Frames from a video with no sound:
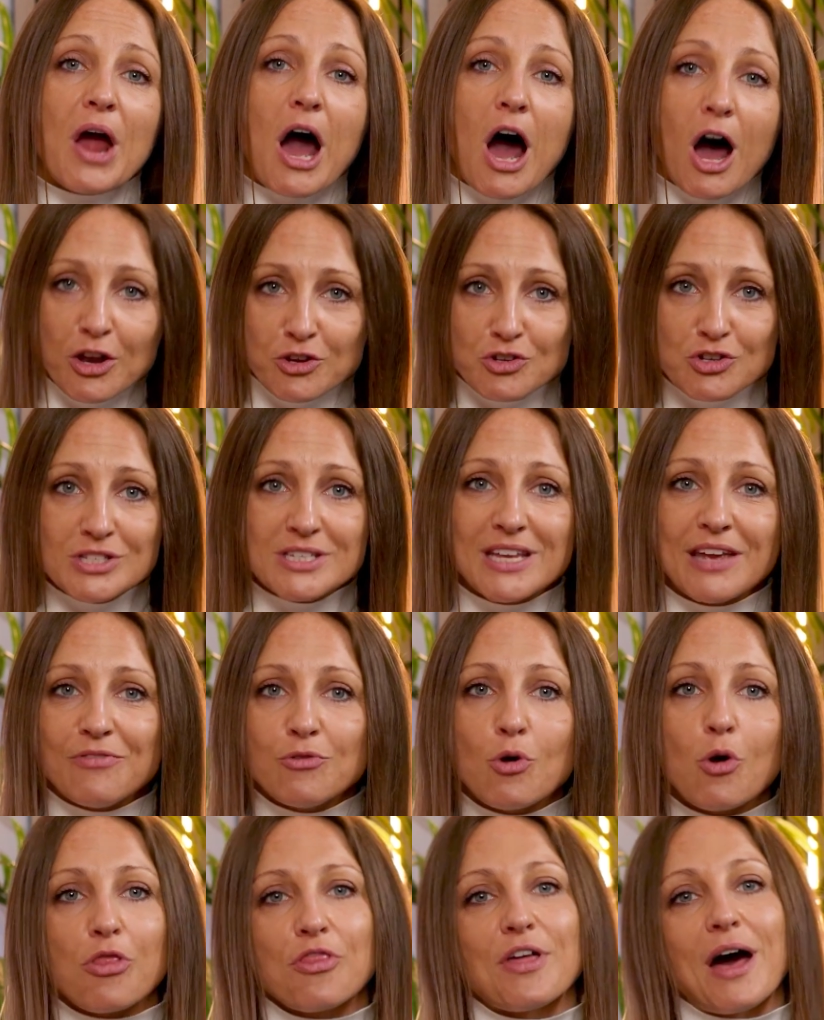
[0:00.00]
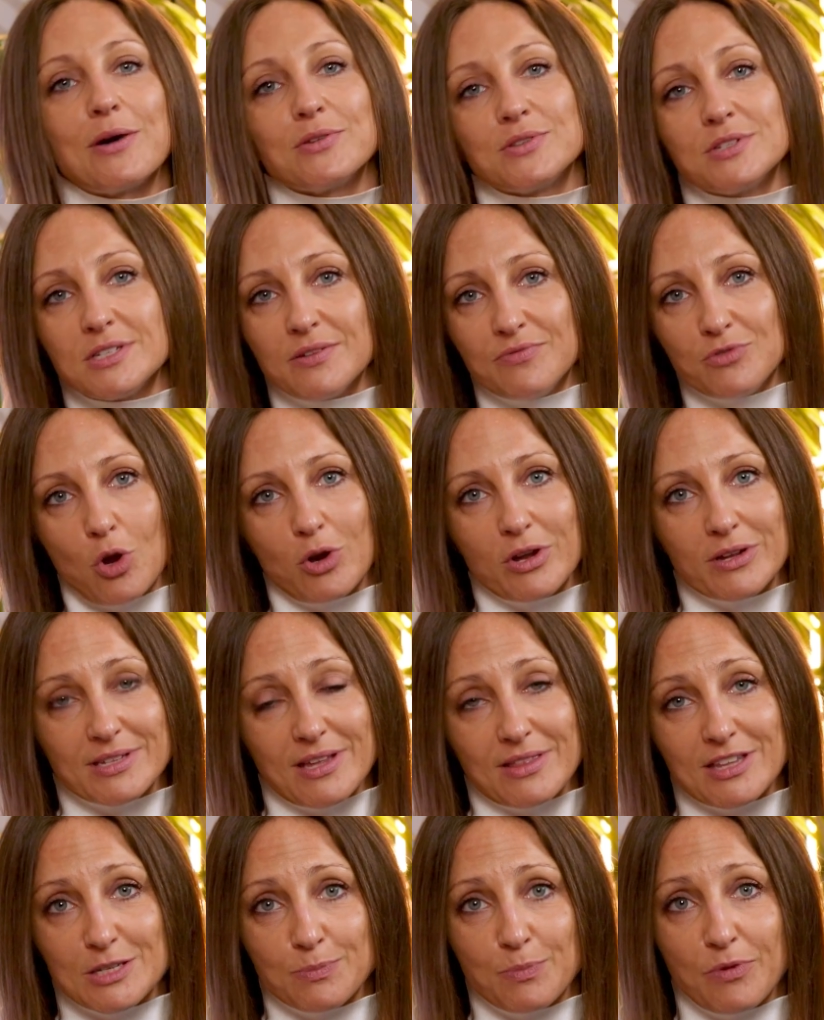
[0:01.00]
hundreds, if not thousands of dollars
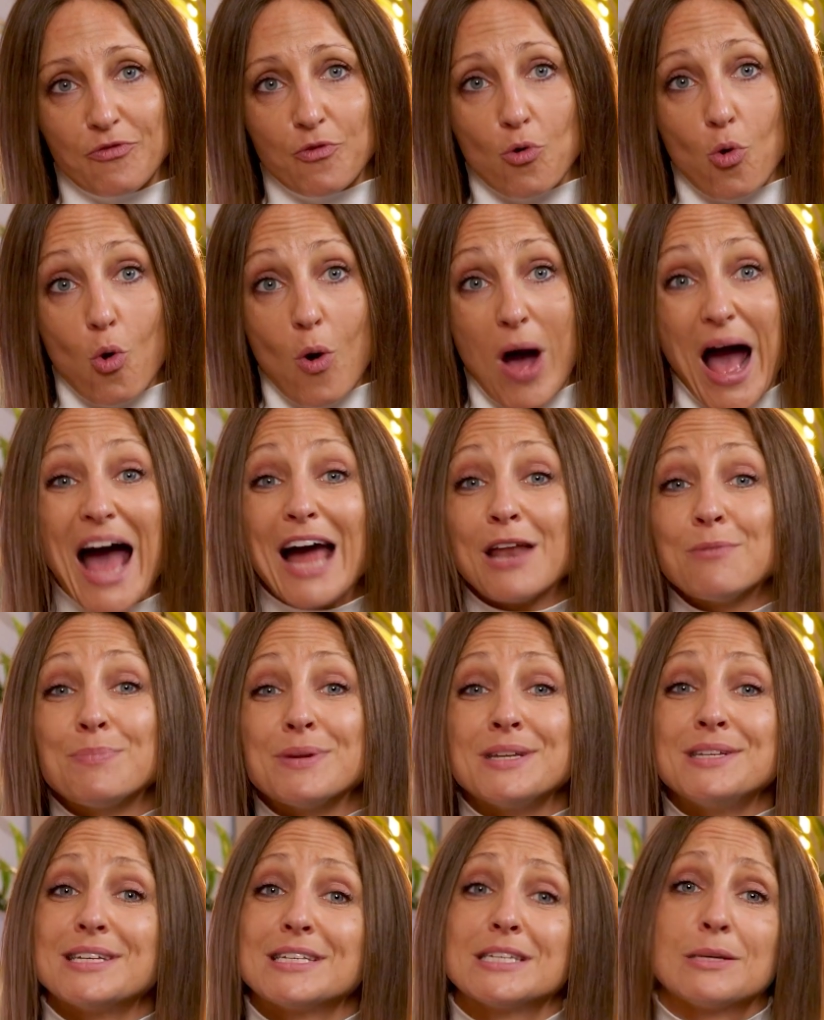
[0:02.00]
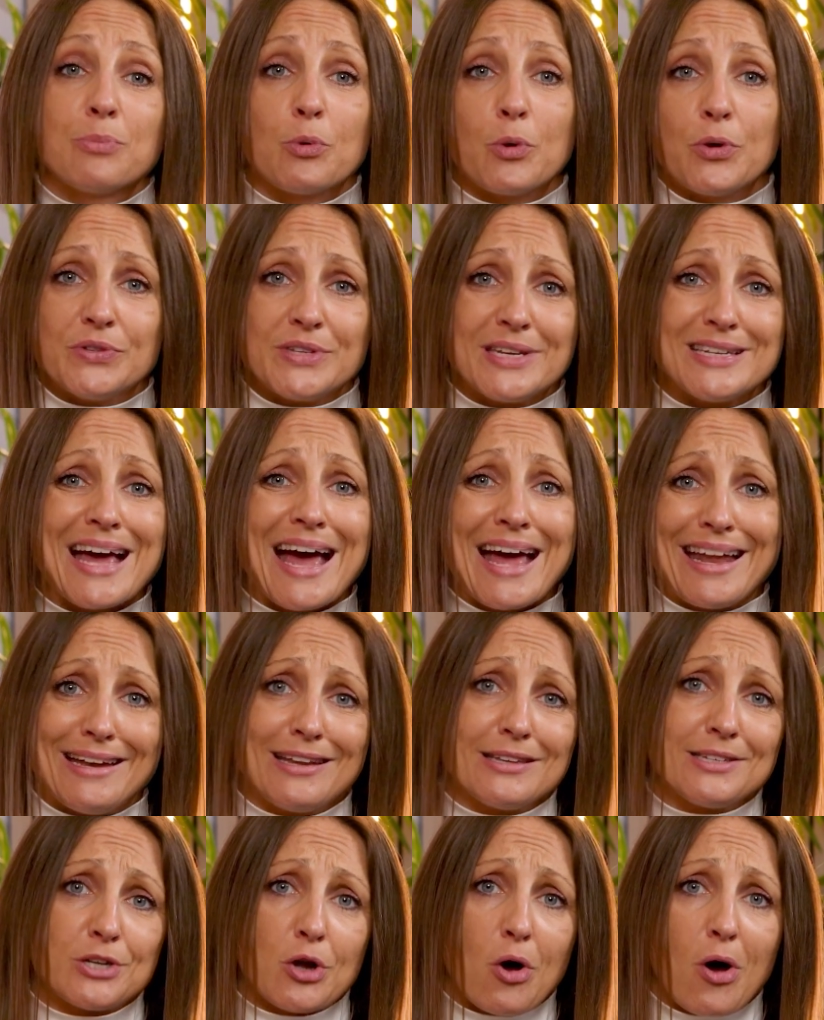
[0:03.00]
at this before and been disappointed
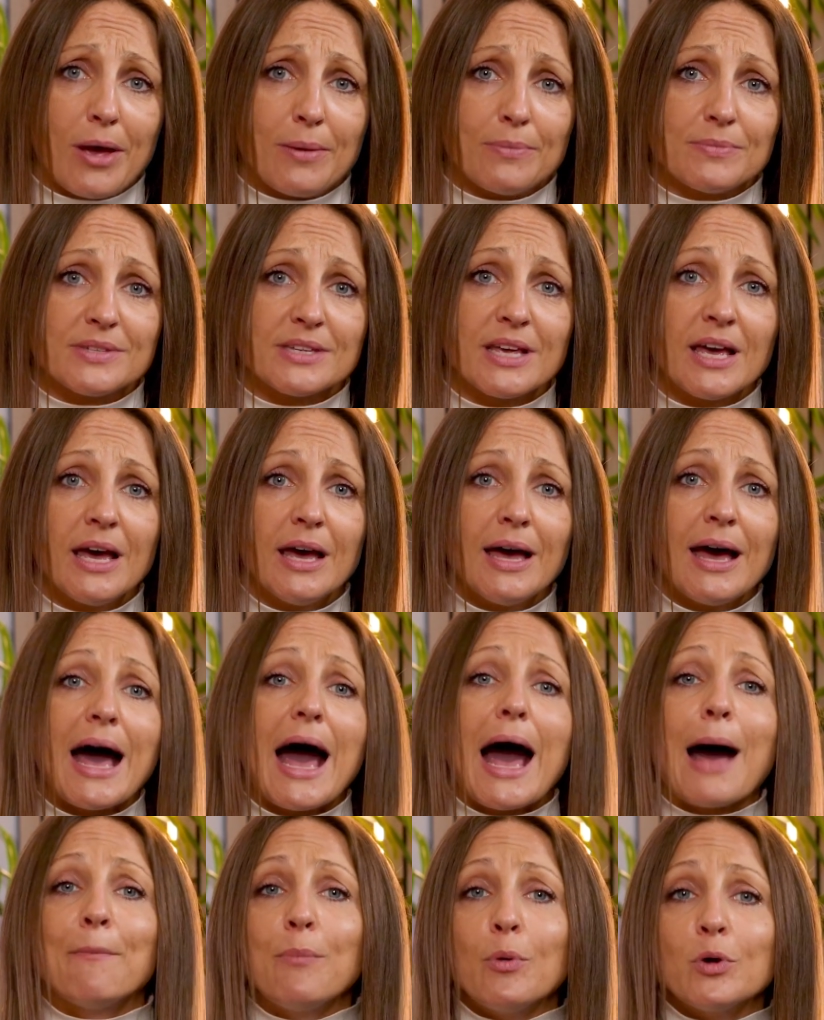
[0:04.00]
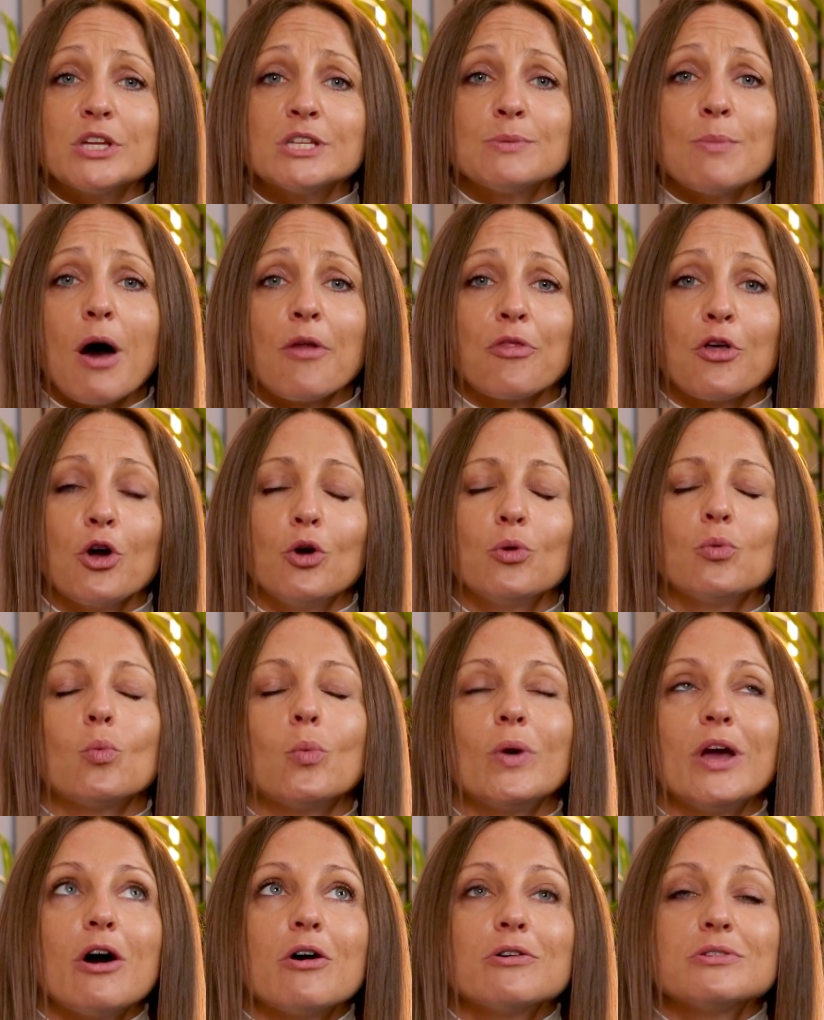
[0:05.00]
endless times. At Body Smart though,
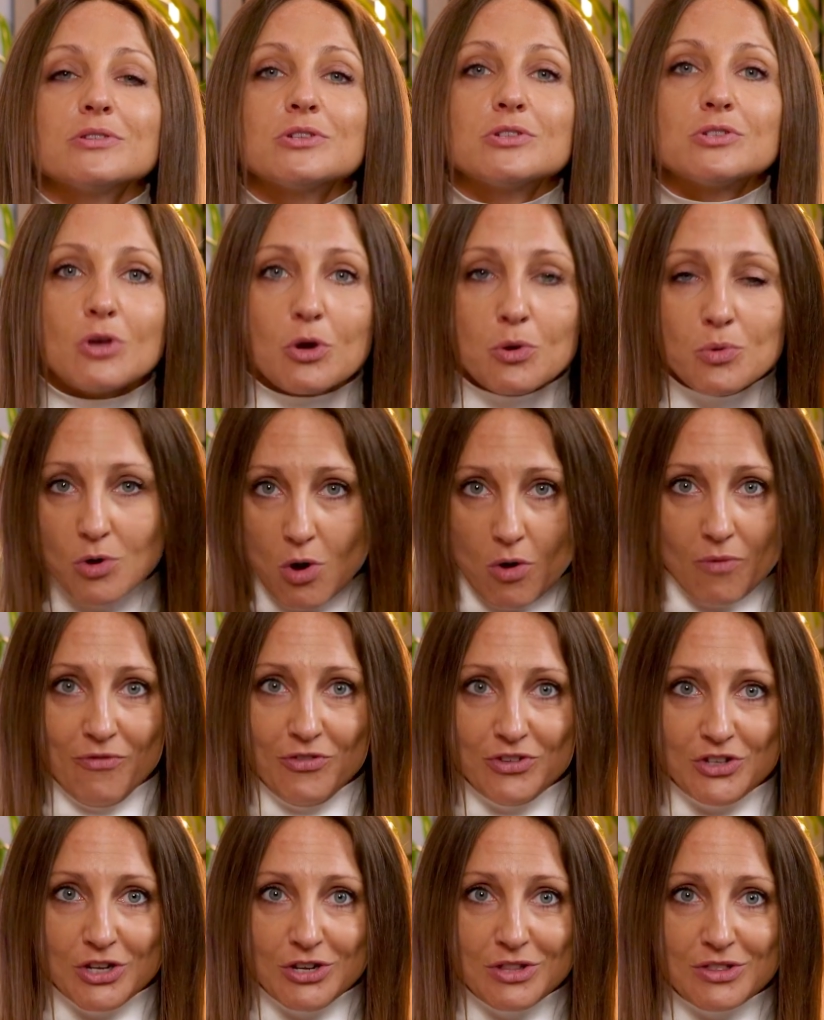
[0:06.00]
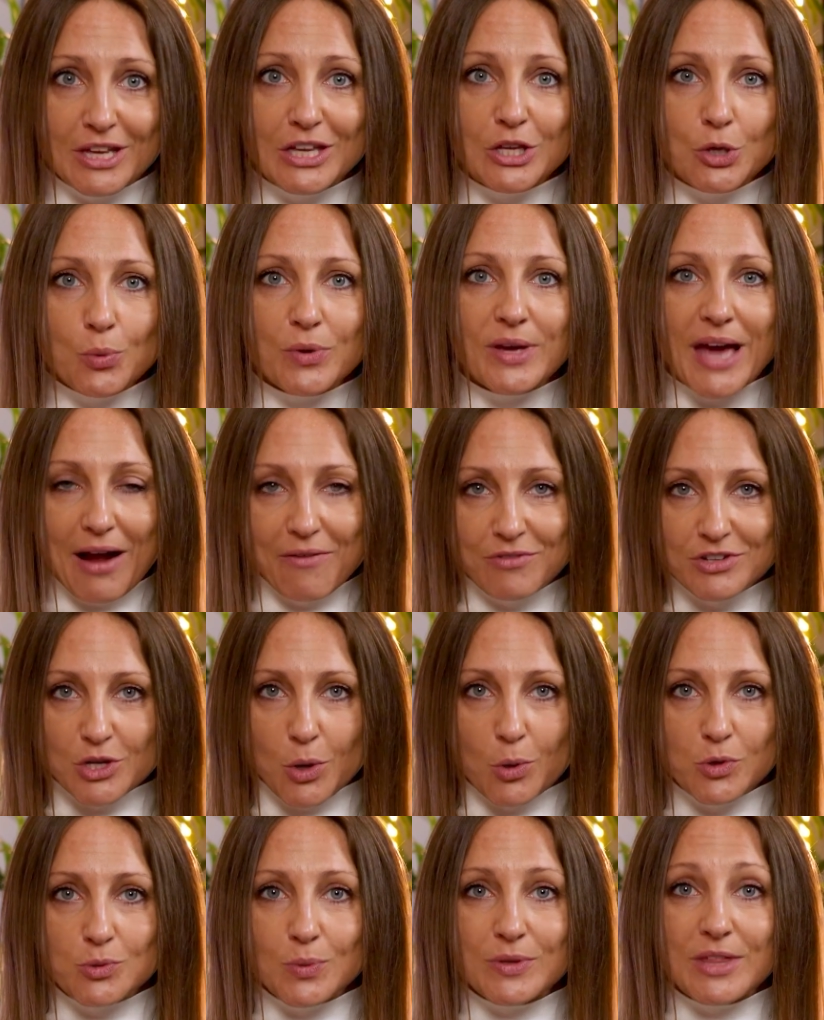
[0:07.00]
we are so confident that you'll get
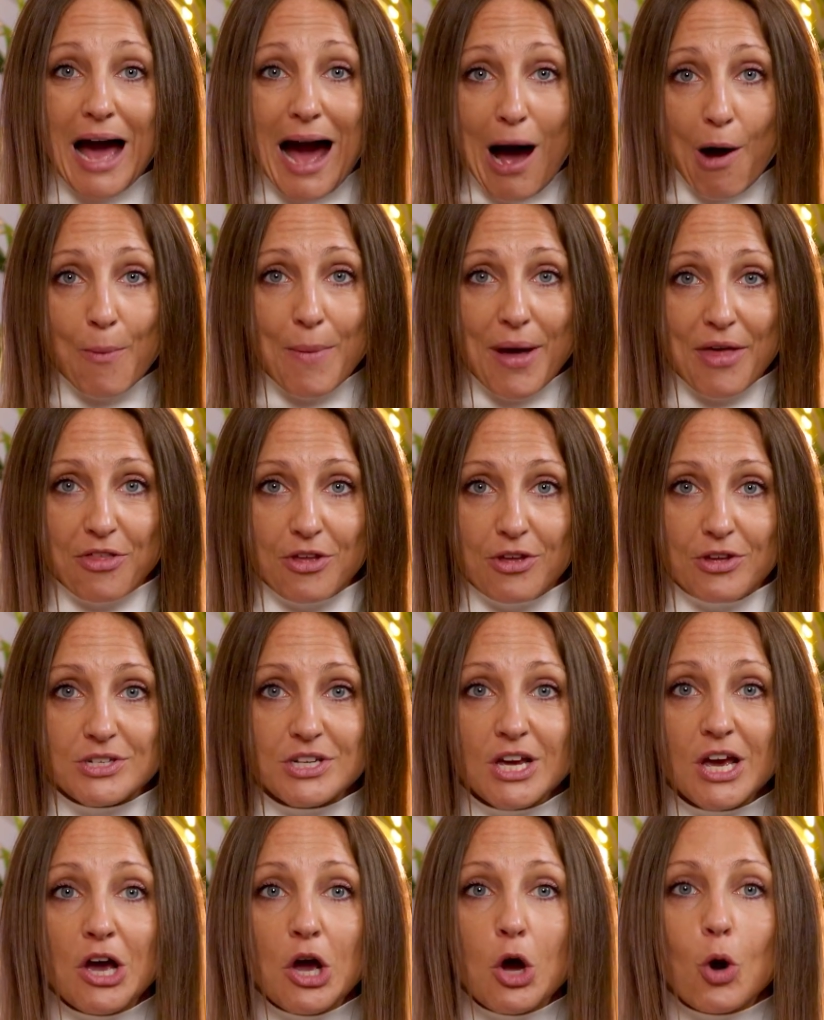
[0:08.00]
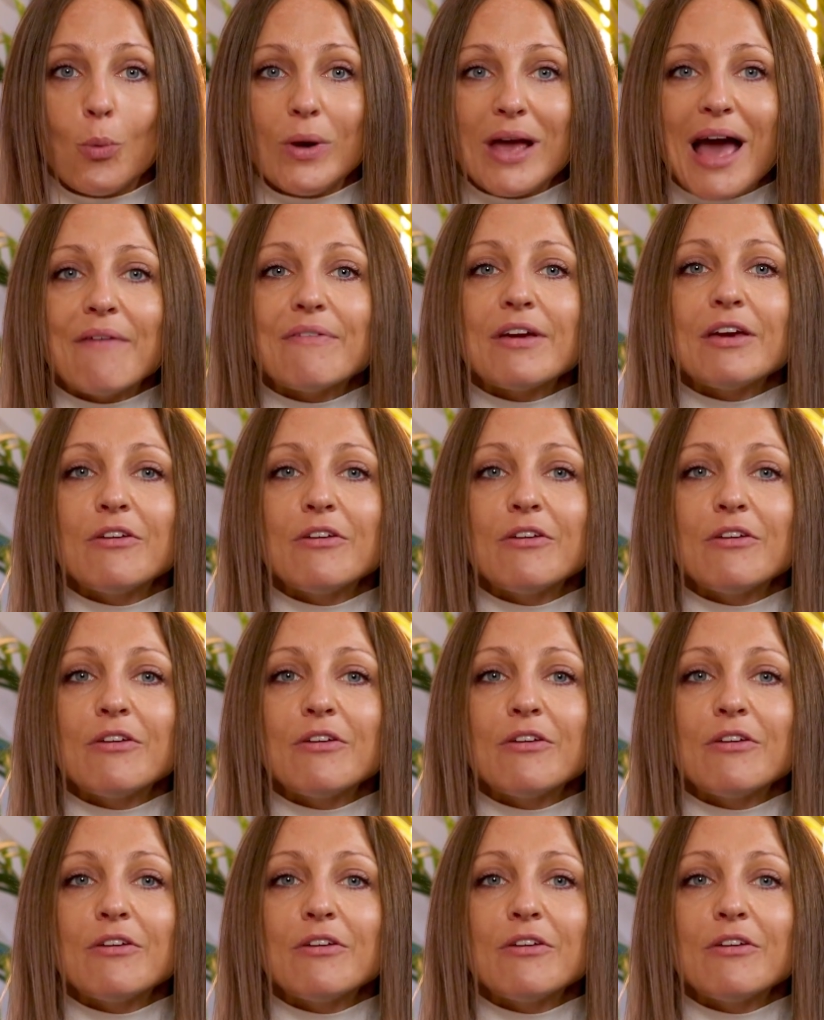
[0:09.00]
results with our method. We have